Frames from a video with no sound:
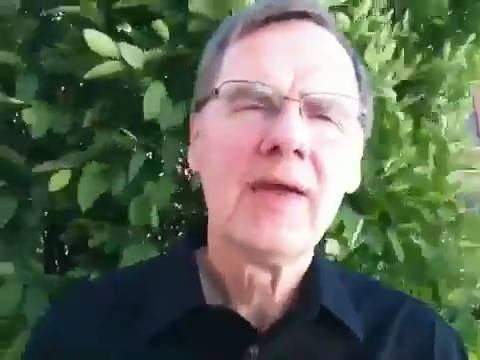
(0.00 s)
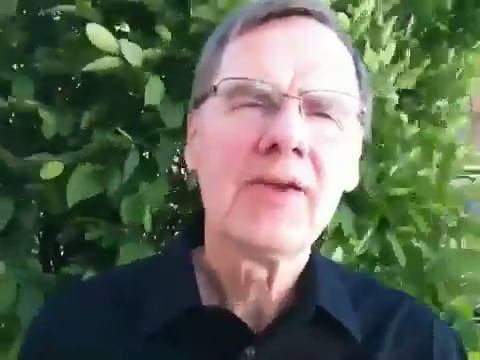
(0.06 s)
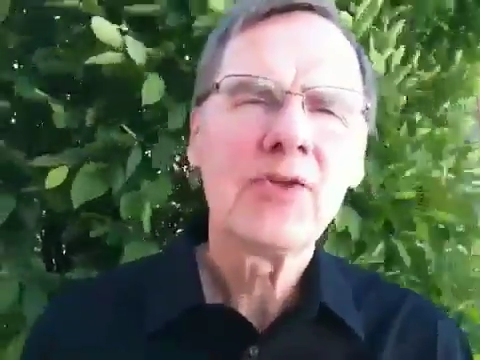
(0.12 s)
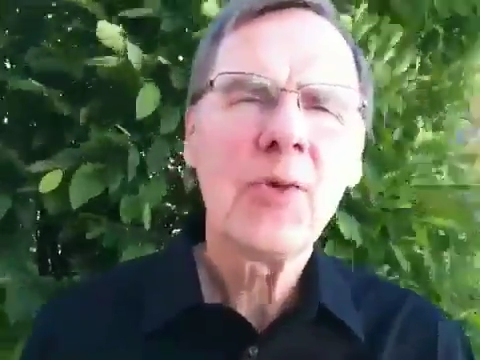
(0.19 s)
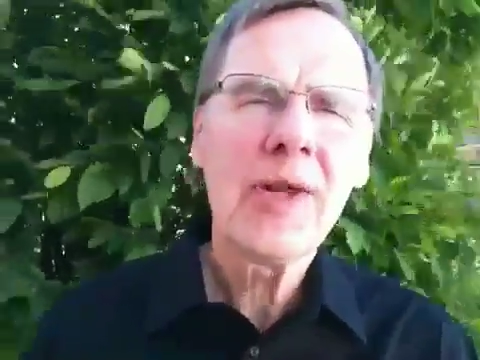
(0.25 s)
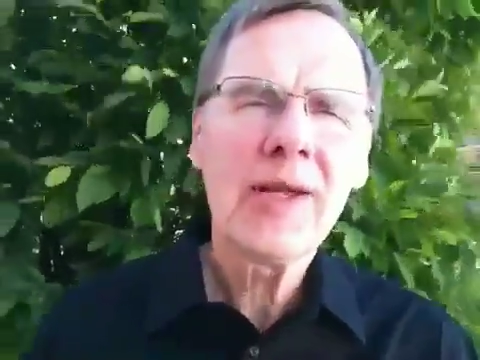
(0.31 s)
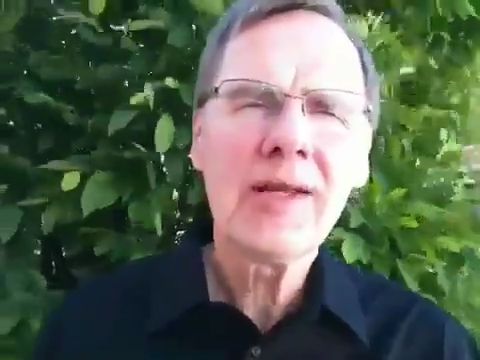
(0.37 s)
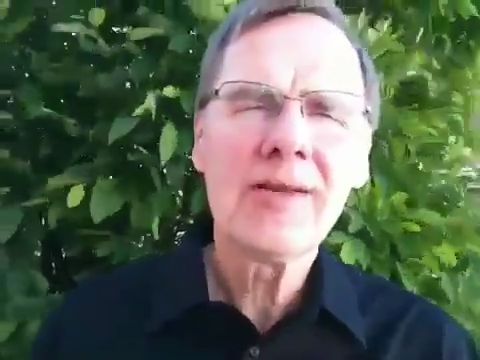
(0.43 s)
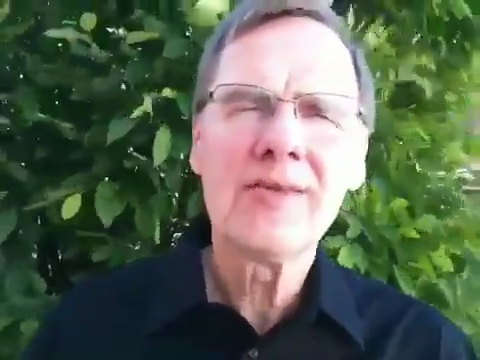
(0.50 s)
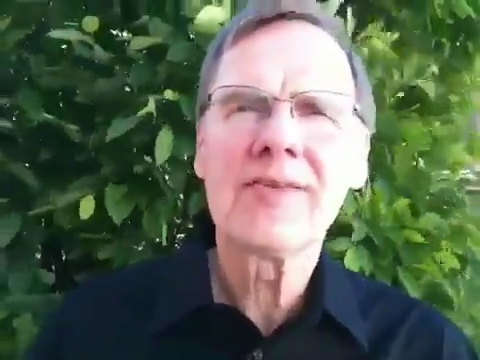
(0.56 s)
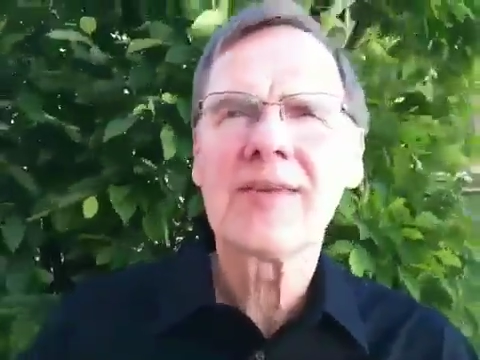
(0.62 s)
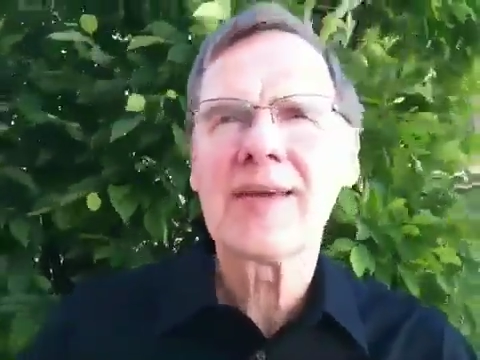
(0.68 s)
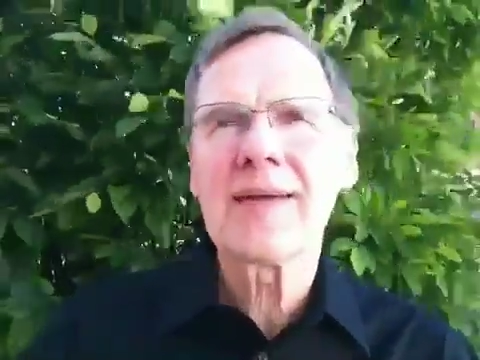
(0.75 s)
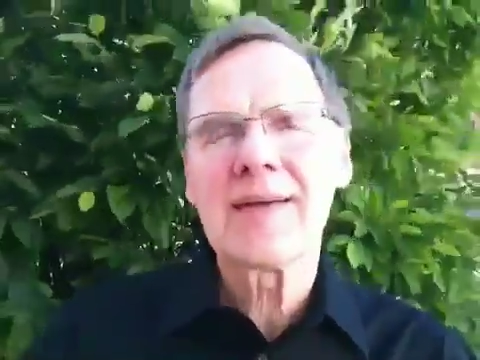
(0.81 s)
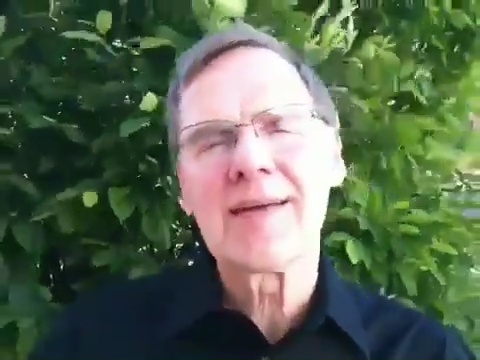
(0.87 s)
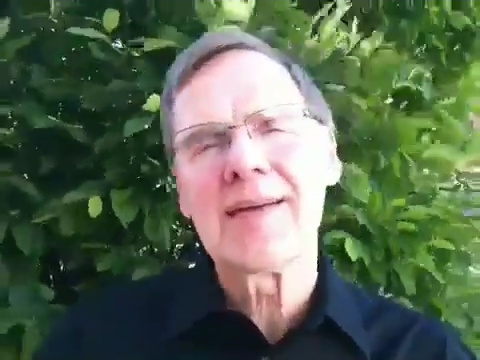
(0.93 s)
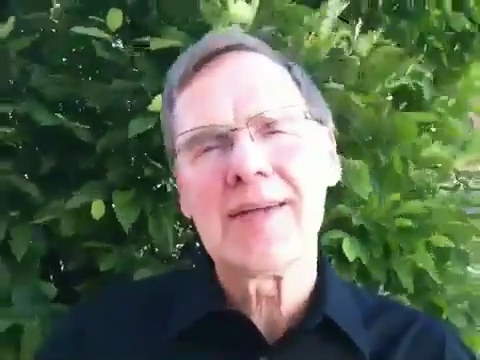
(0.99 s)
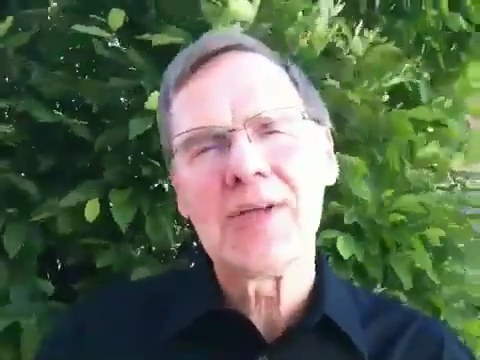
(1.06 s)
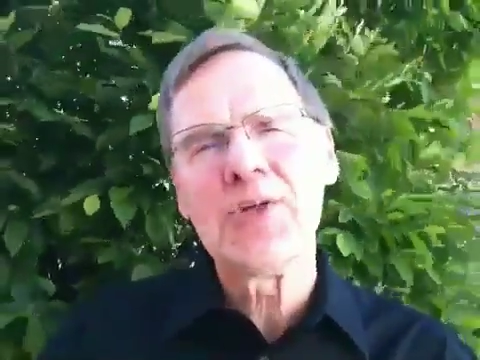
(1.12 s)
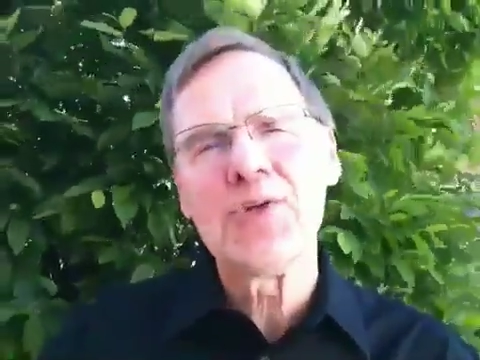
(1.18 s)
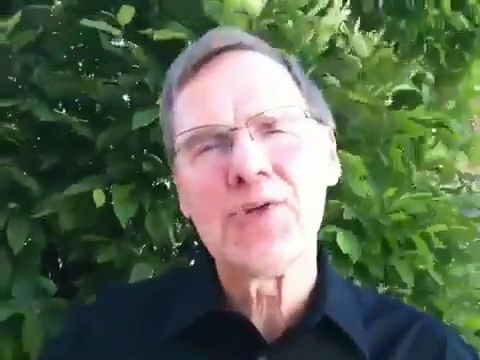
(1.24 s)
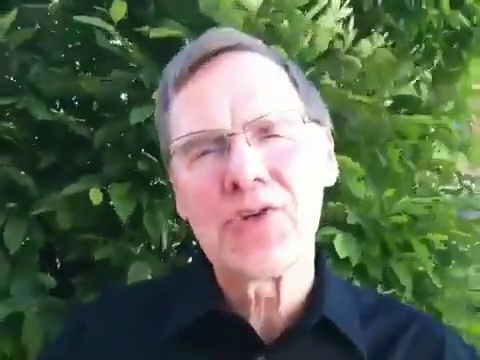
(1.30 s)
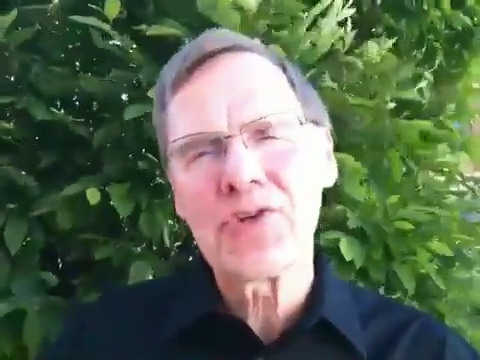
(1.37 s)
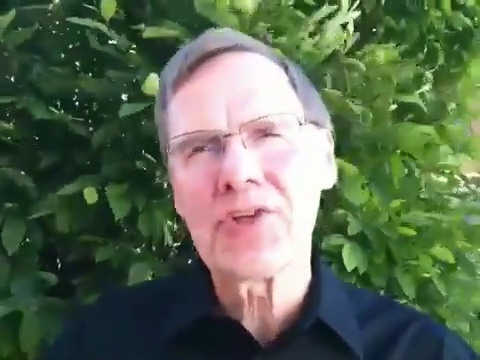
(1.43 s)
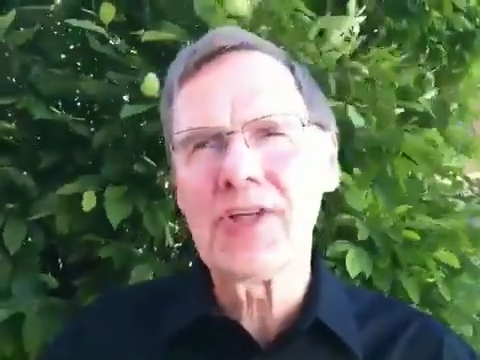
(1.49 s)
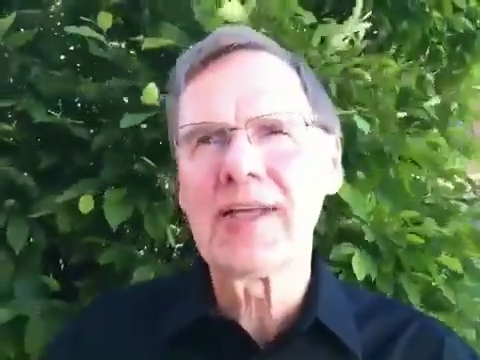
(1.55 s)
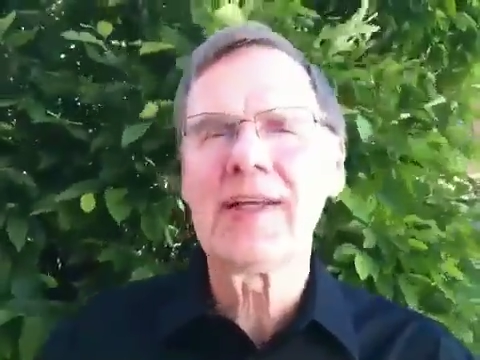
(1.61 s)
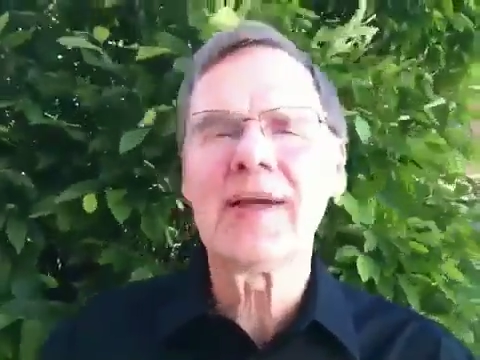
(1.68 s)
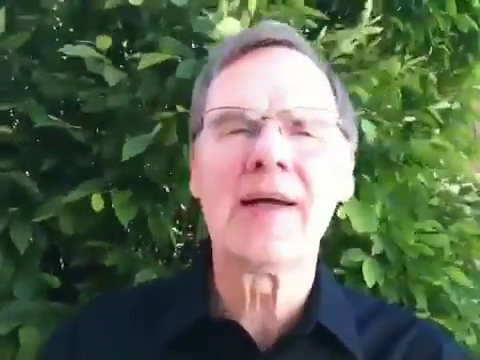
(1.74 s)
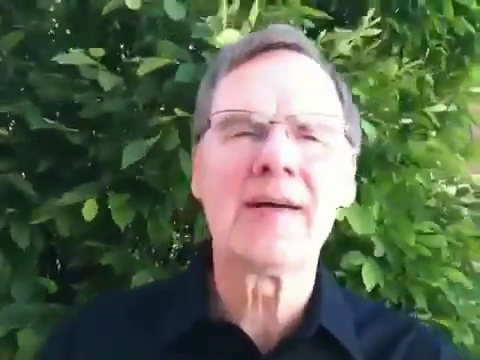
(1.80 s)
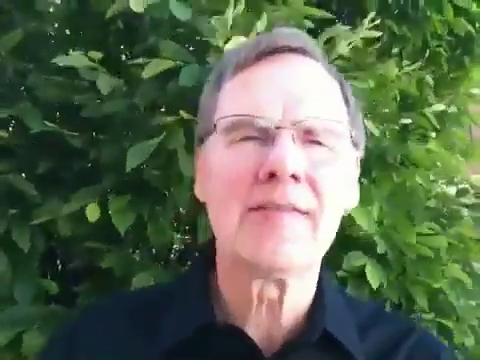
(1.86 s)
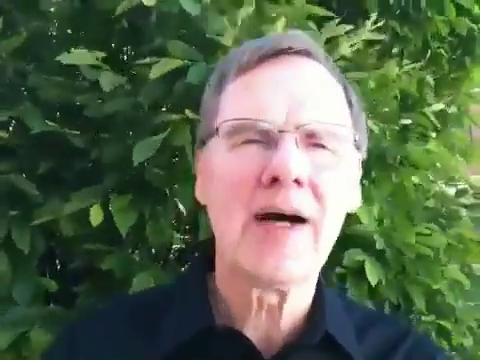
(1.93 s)
20 is usually
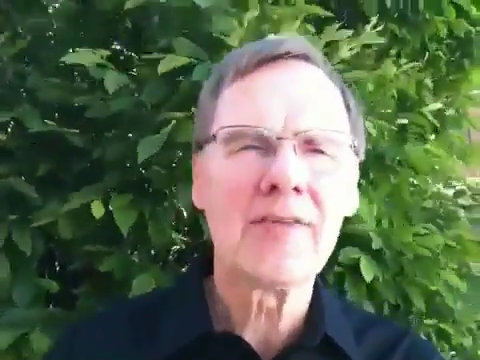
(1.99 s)
kind of